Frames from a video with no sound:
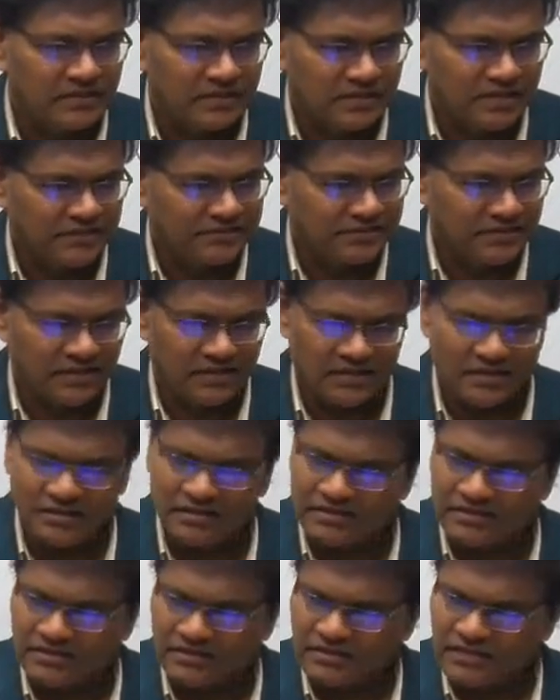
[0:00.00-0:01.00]
This year
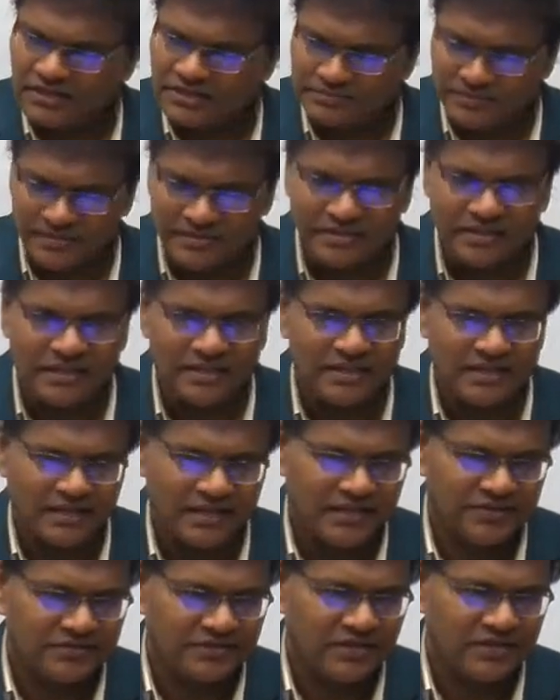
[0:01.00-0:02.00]
especially the
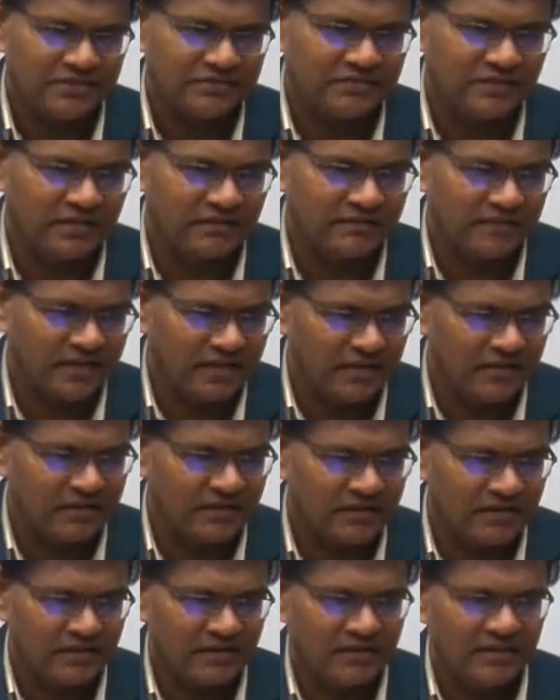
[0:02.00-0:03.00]
case studies were very
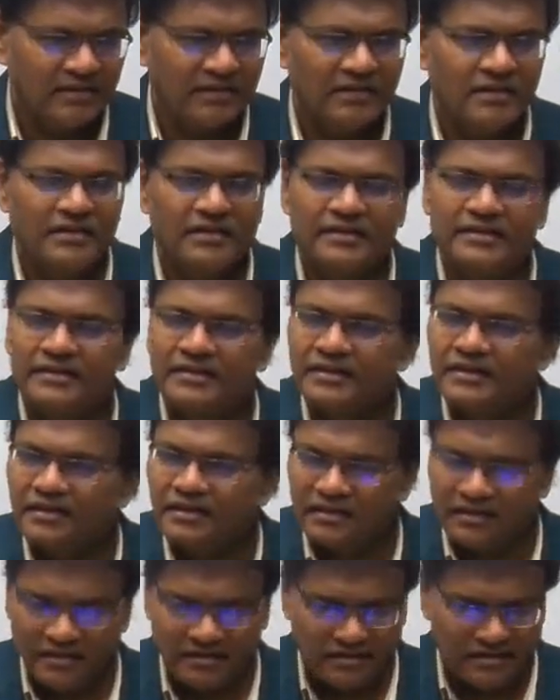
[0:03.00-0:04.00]

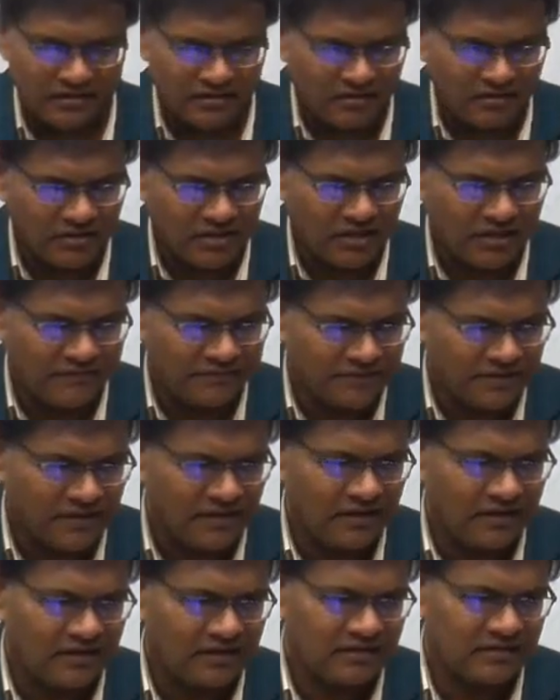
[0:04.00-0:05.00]
not
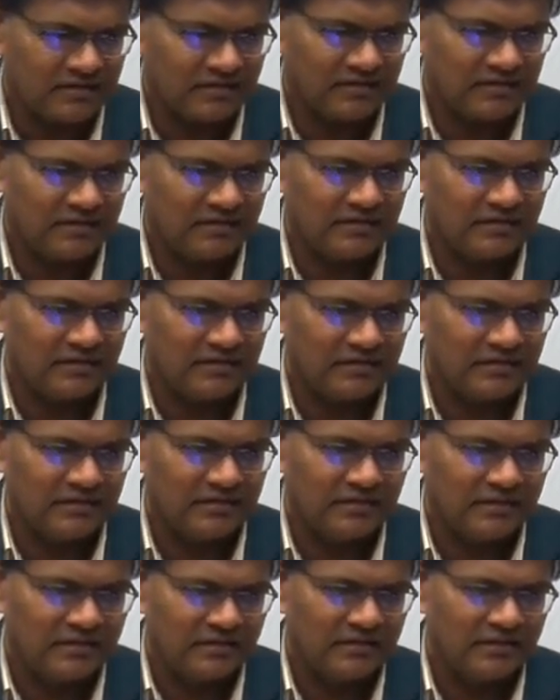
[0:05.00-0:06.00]
difficult,
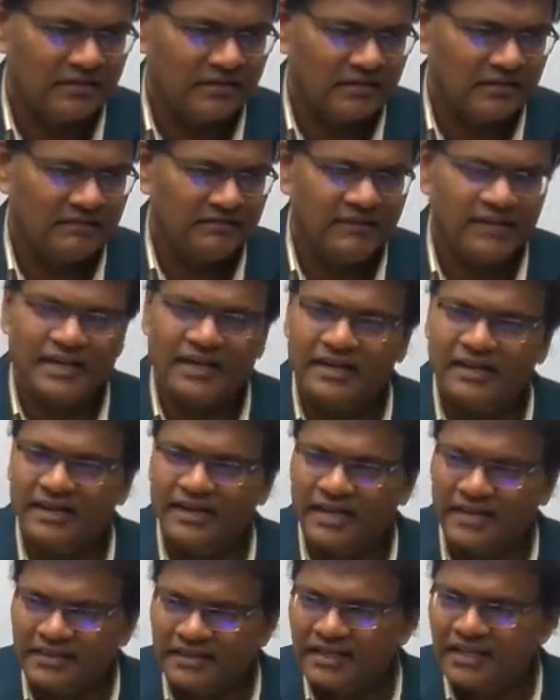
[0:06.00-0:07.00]
very
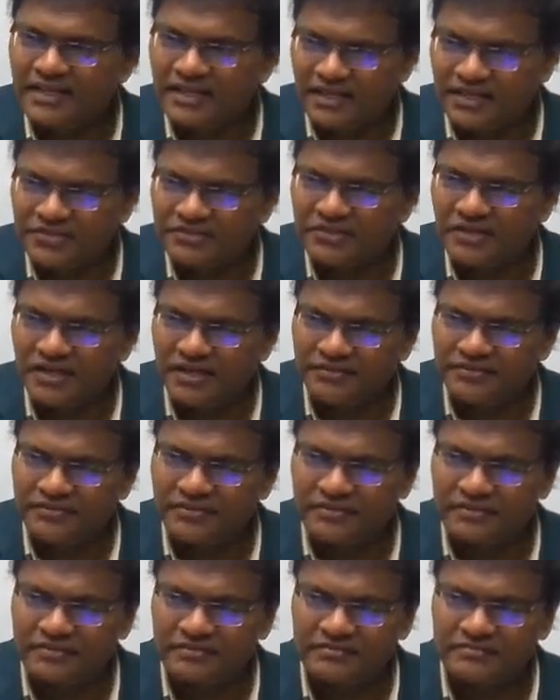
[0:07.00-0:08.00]
lengthy case studies.